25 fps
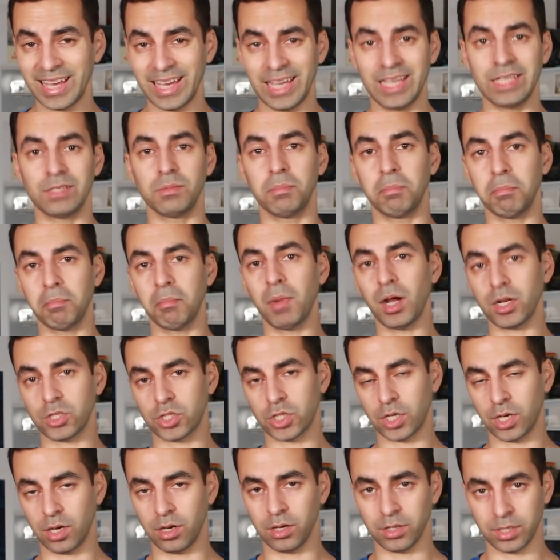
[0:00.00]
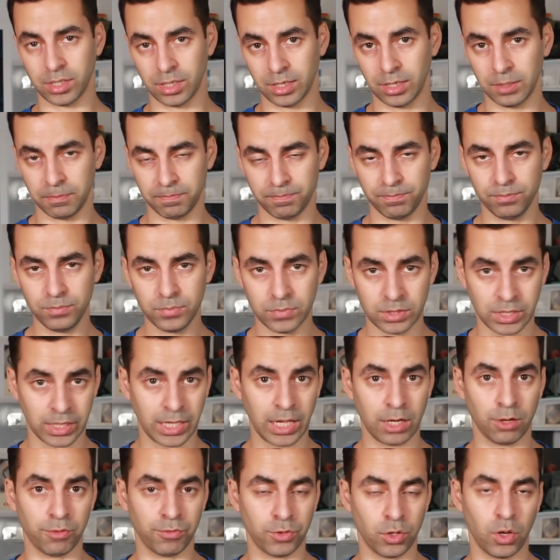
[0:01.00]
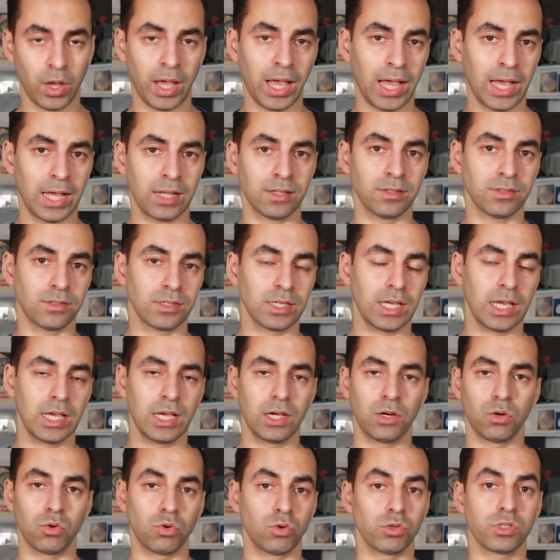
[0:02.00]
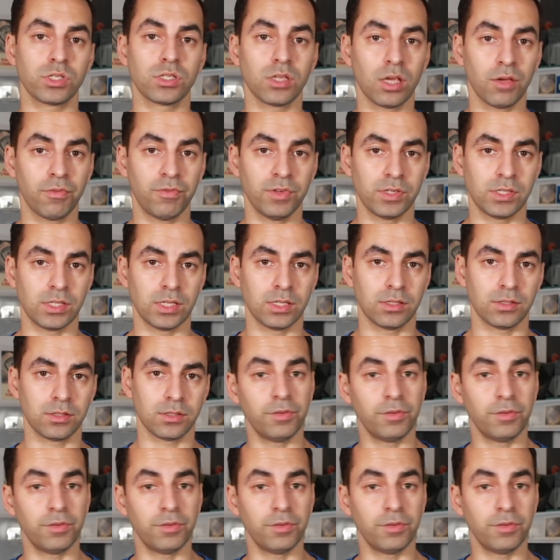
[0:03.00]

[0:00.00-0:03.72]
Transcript: is much harder to get off your hands or surfaces.